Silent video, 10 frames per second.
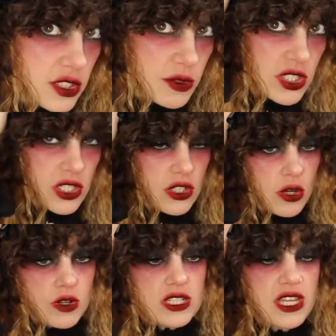what's
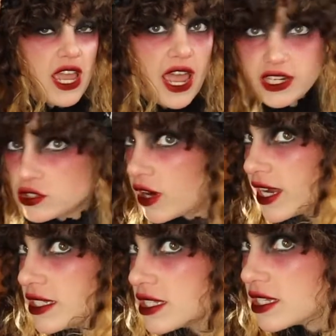known as a
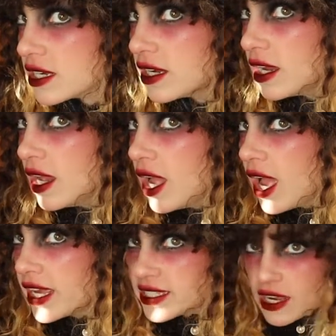headdress.
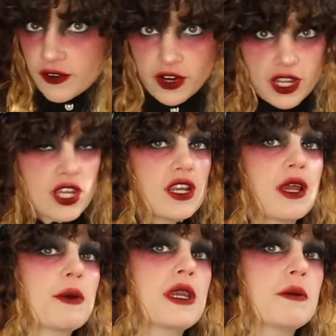It's not very good.
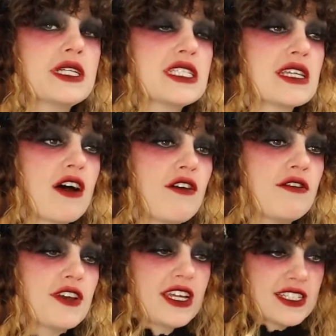I made it
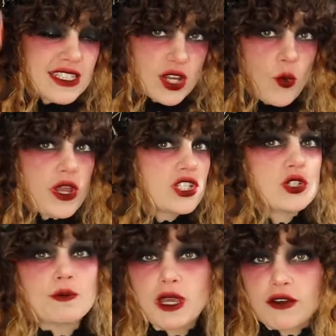myself, and it's like way
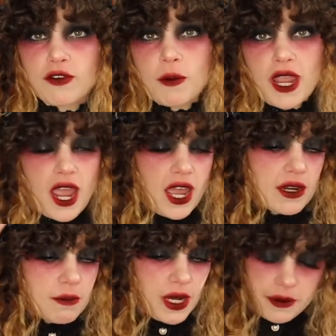too big for my
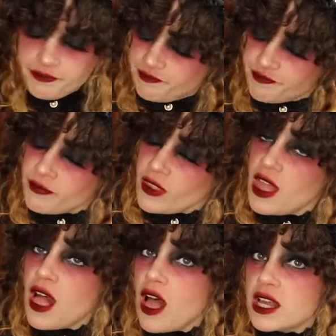head, but
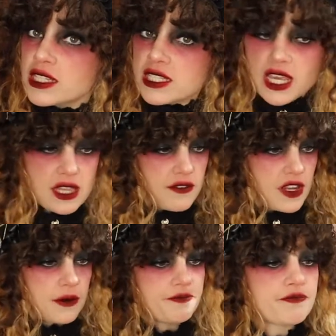c'est la
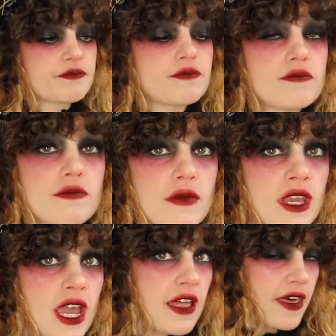vie.
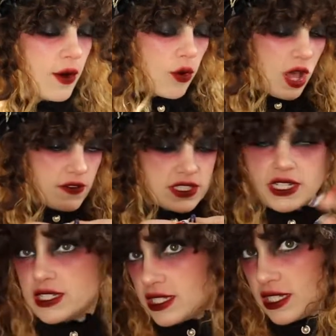And that will have a
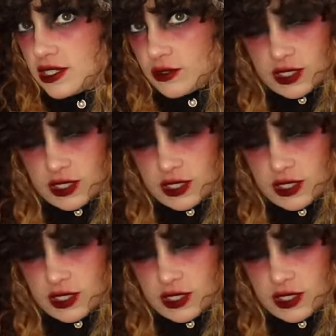tendency to